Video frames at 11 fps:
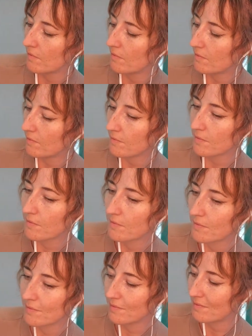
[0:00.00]

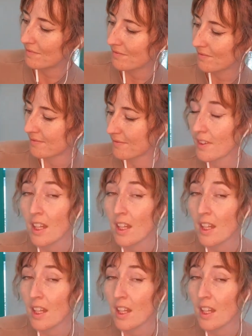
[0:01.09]
No one is speaking in this clip.